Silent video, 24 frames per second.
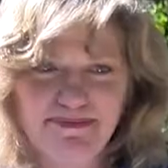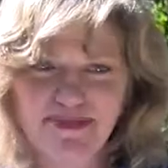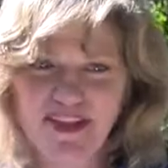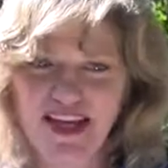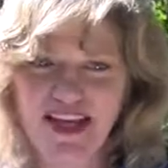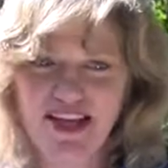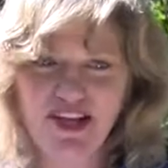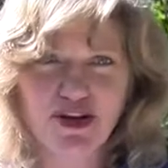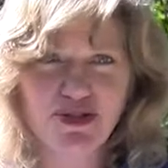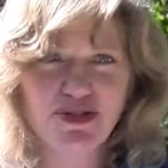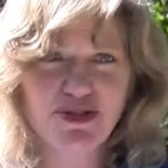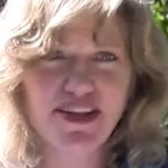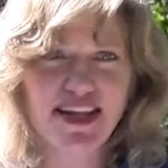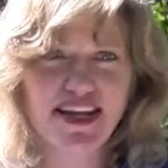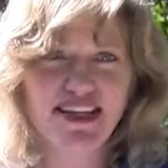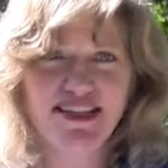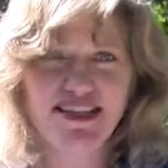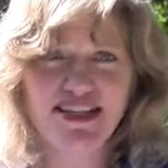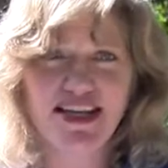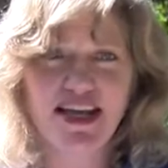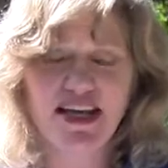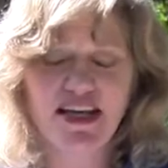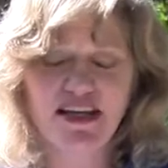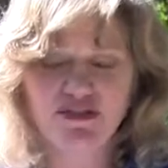It goes
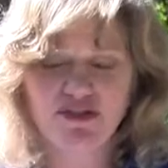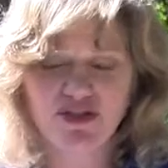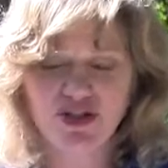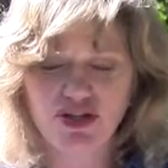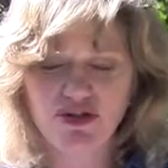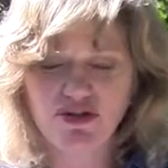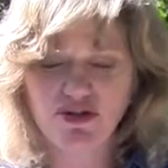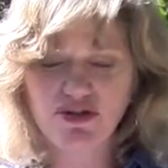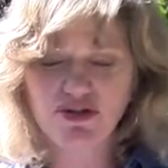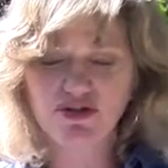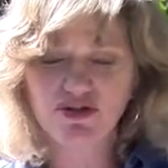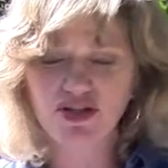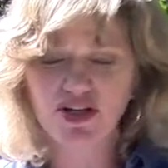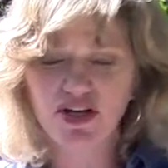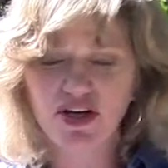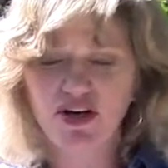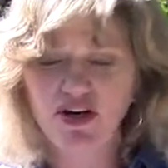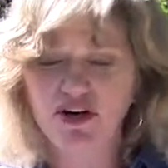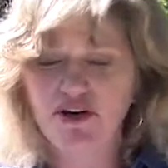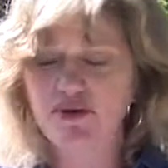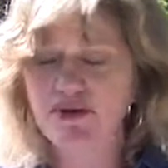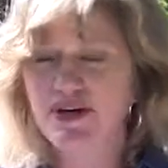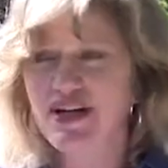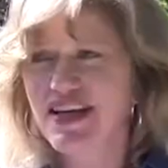without saying, 2 years
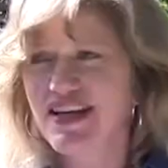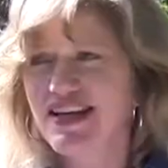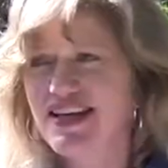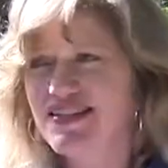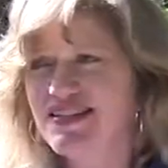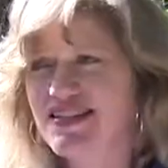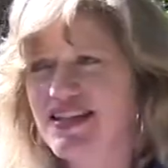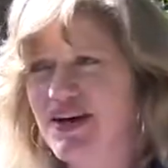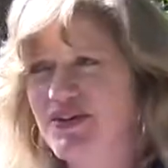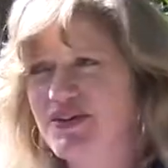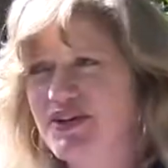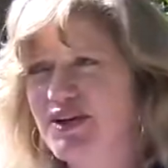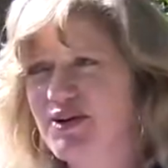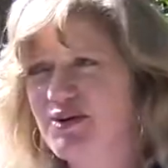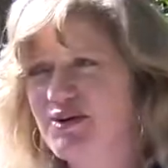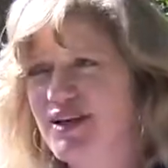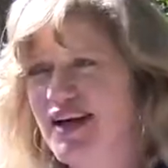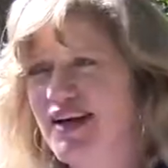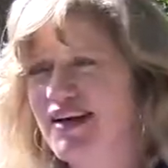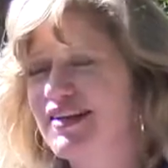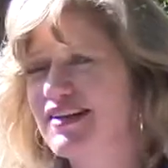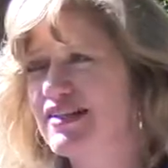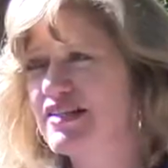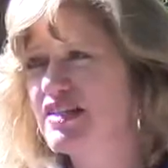ago, South
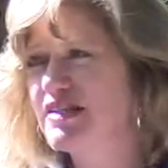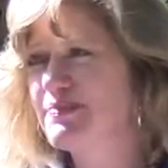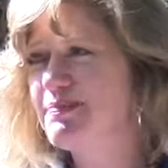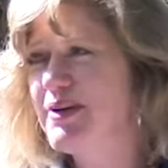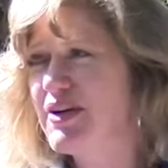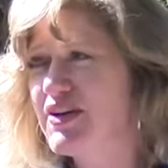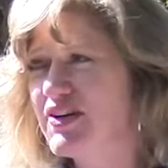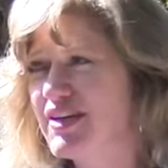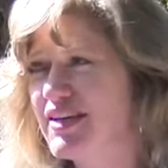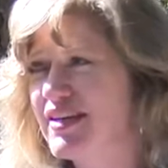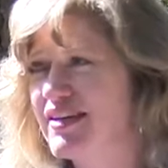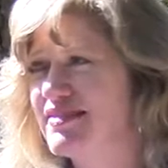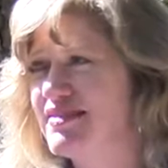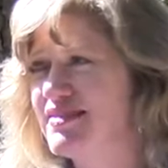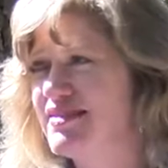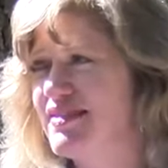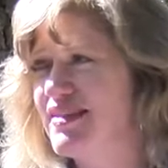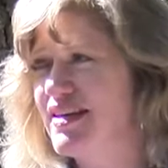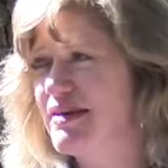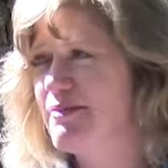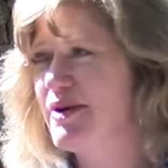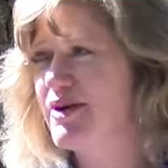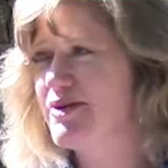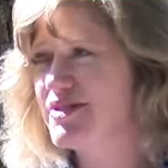Carolina
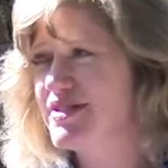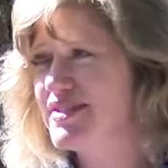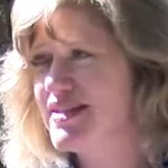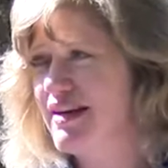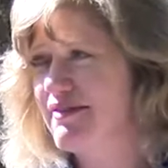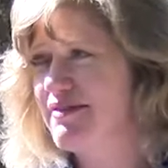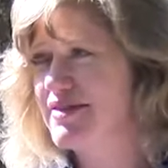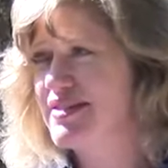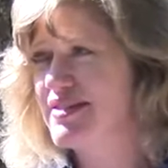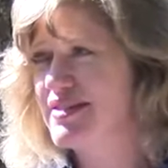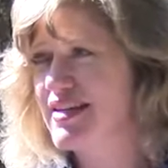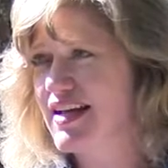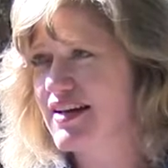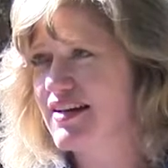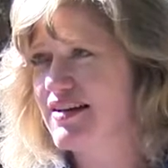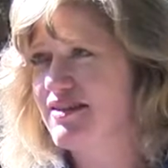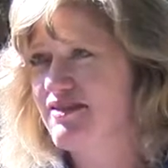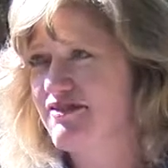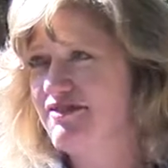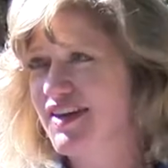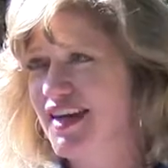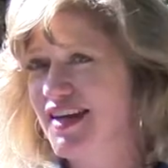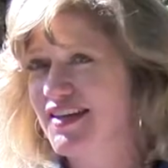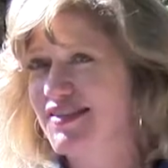experienced the most
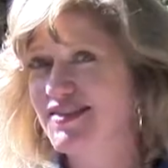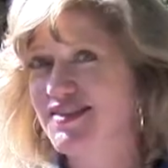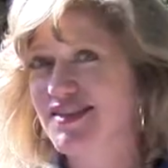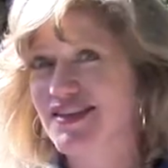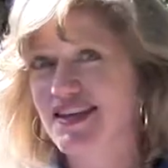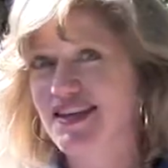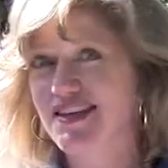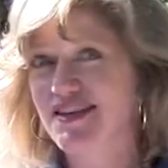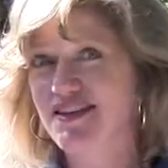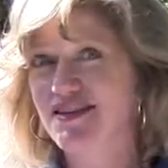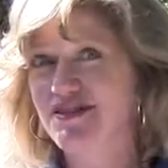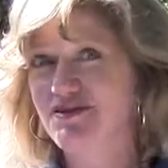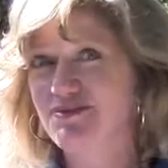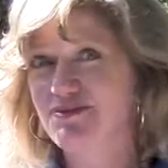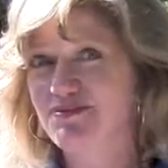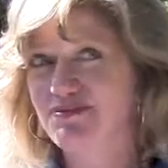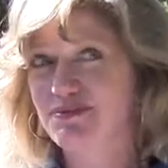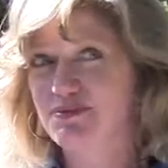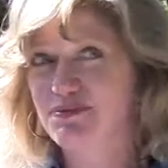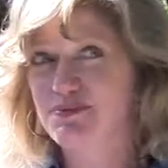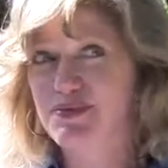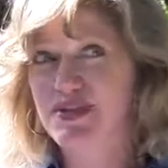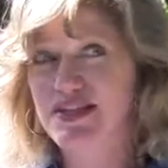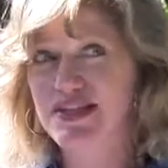devastating event in
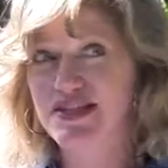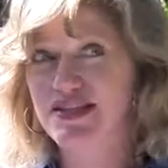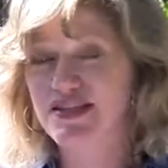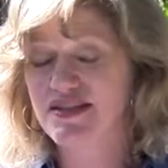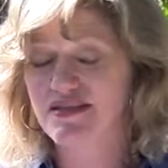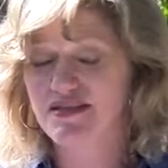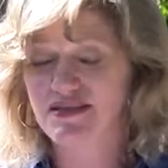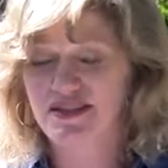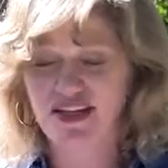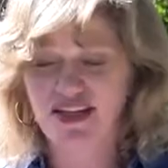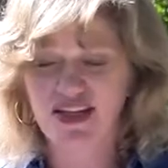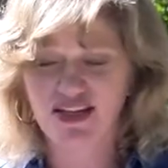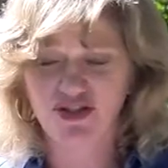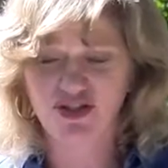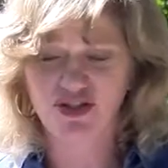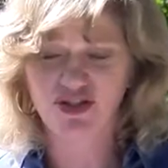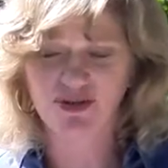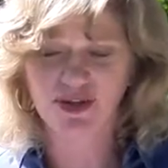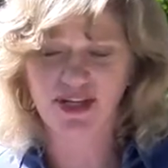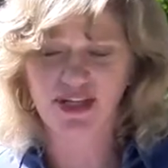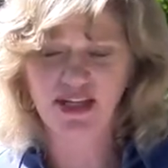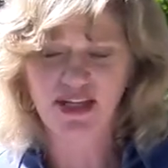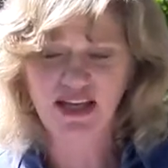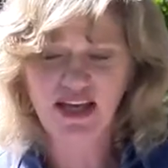recent
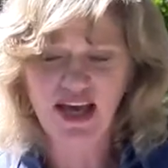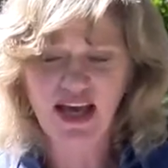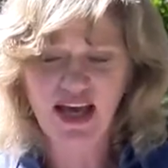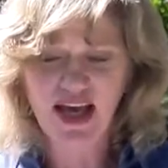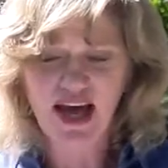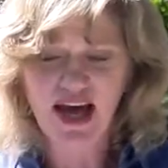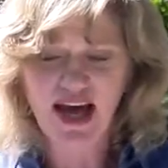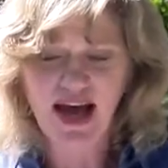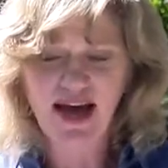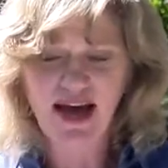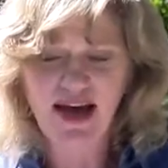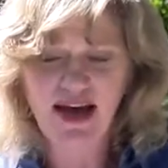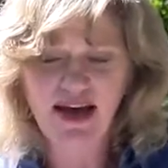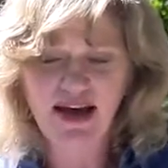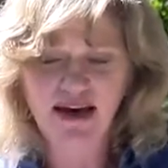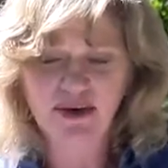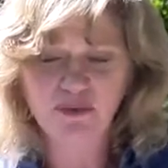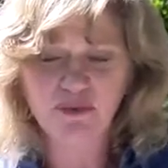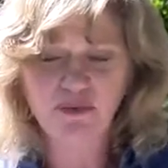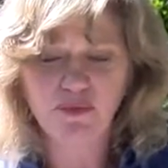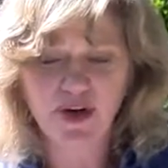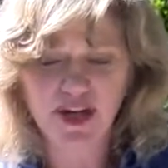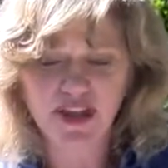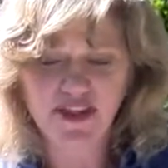history
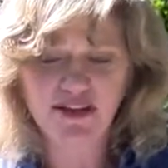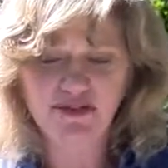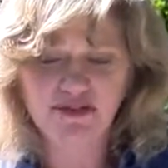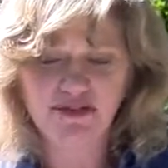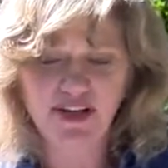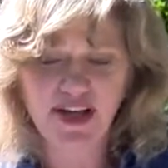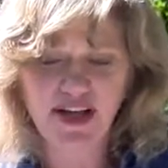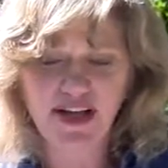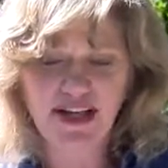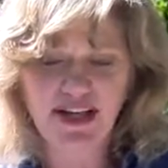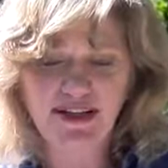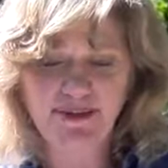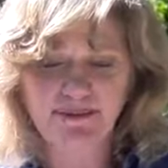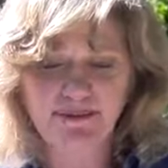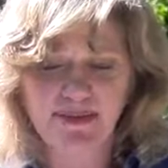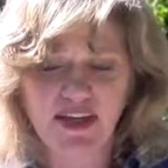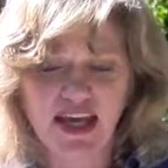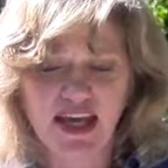with the flooding.